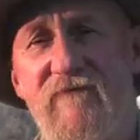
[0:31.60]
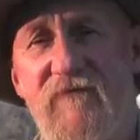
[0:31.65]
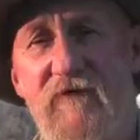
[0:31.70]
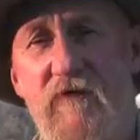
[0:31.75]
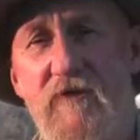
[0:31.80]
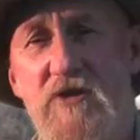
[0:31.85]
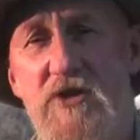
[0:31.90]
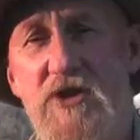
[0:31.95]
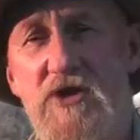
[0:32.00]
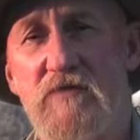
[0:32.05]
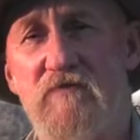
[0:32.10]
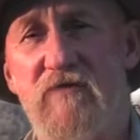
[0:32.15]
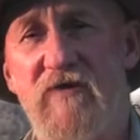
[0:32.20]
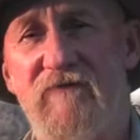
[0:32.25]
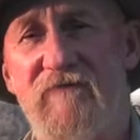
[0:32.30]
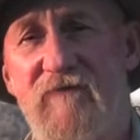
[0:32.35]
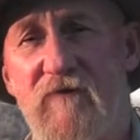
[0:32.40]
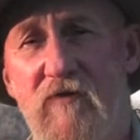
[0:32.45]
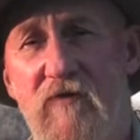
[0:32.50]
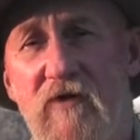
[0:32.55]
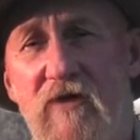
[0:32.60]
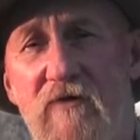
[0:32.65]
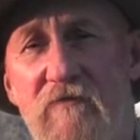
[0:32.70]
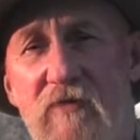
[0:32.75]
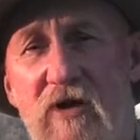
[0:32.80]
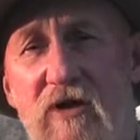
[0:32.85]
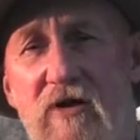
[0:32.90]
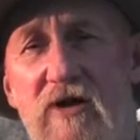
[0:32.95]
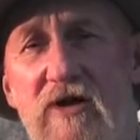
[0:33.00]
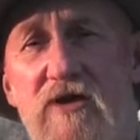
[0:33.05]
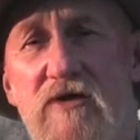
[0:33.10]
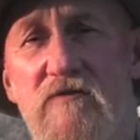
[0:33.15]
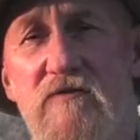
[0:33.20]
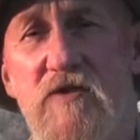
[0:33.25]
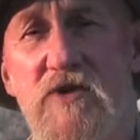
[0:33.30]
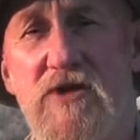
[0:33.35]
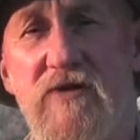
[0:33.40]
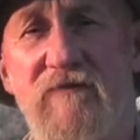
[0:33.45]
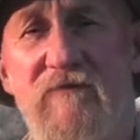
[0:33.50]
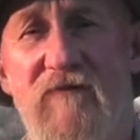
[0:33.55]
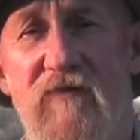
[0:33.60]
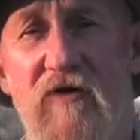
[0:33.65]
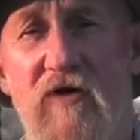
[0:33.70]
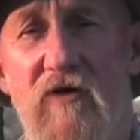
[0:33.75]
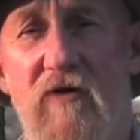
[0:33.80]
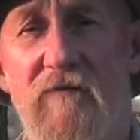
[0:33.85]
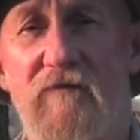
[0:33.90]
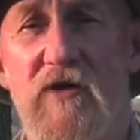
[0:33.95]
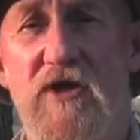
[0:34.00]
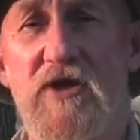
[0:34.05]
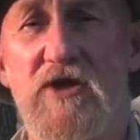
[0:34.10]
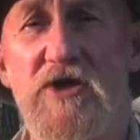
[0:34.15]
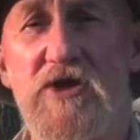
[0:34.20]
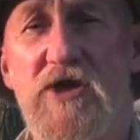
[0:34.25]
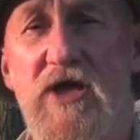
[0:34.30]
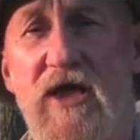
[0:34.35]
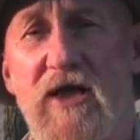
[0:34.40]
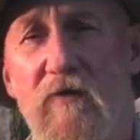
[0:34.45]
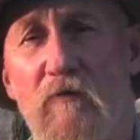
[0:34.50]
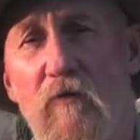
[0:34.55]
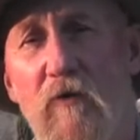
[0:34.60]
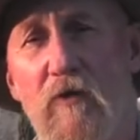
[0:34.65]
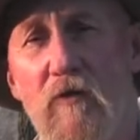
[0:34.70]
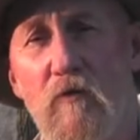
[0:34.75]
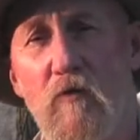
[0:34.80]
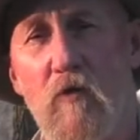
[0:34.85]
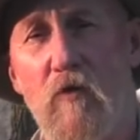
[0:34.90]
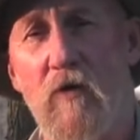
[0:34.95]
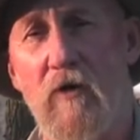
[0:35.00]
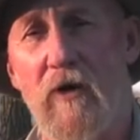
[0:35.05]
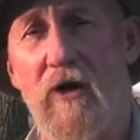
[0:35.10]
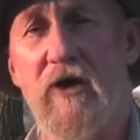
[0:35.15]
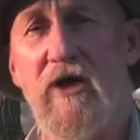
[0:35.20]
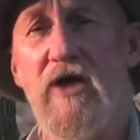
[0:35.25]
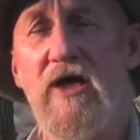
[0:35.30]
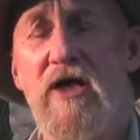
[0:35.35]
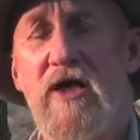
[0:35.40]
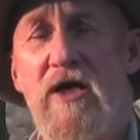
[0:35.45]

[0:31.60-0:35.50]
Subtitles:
forces before America was involved in the Second World War.